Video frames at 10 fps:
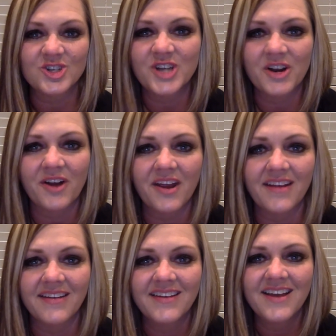
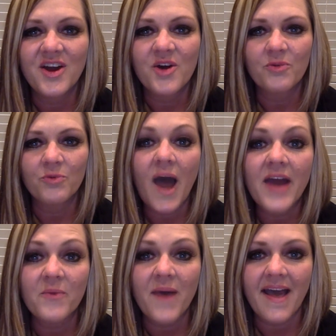sharing right
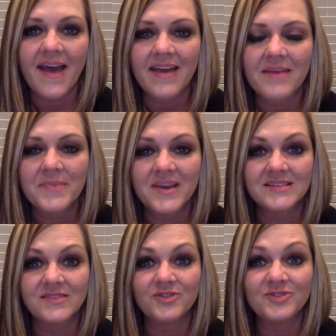away,
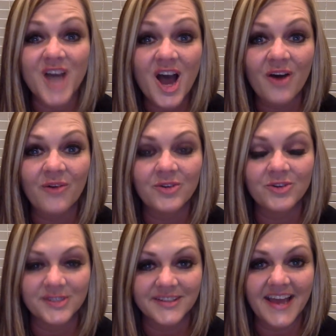because if you don't, you're
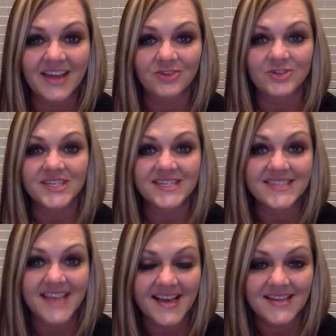delaying your
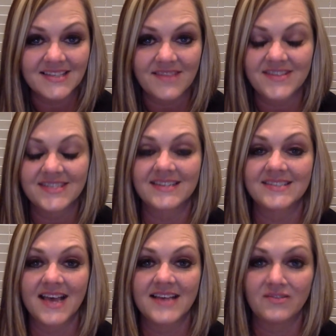success and the
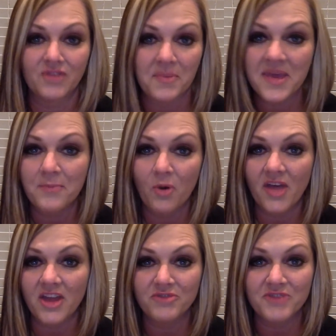success of the people
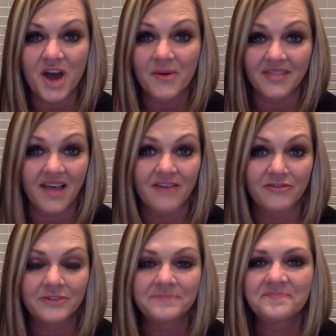that you know and love.
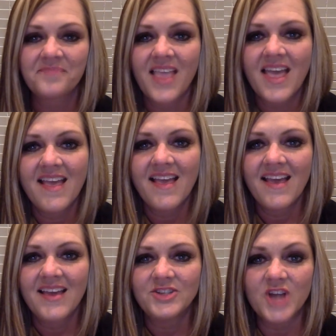
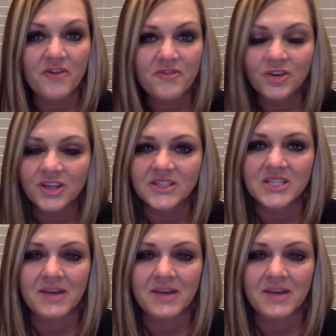Don't feel guilty